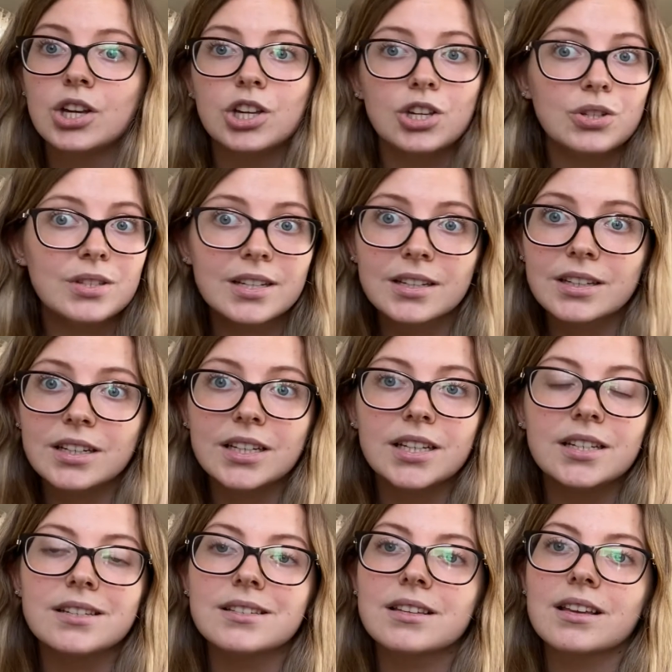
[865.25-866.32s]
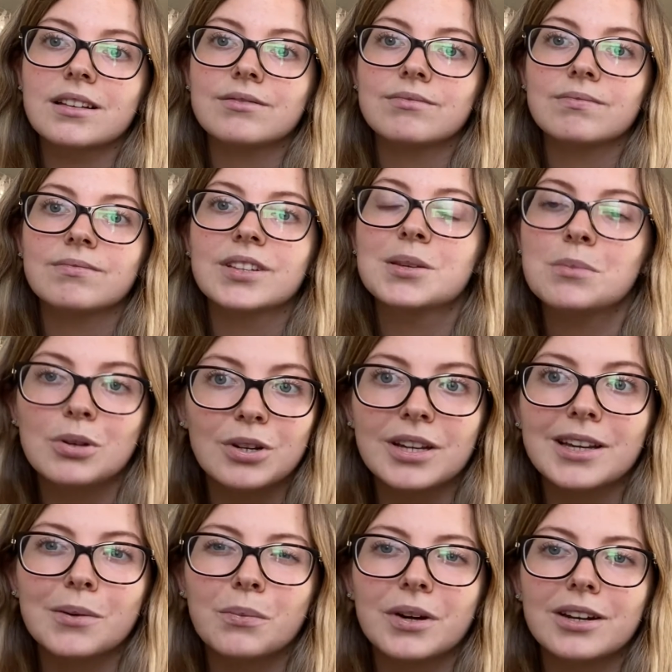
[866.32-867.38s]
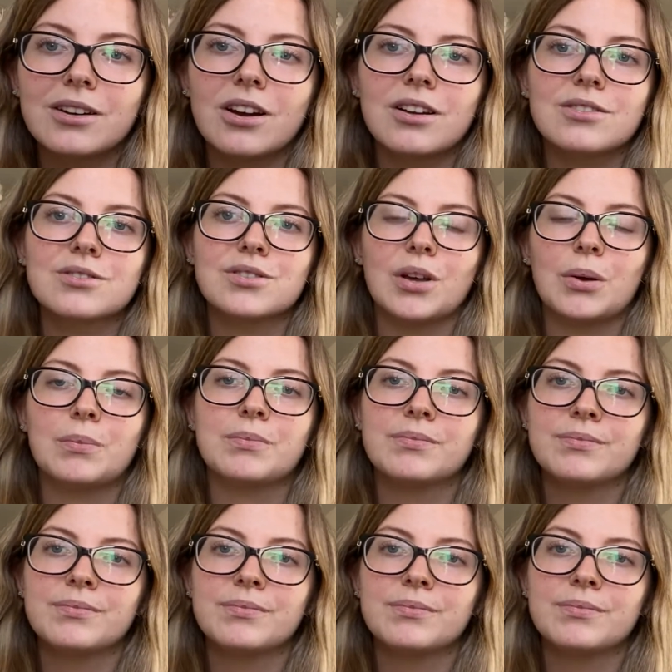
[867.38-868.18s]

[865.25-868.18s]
utilities and commuting and whatnot. So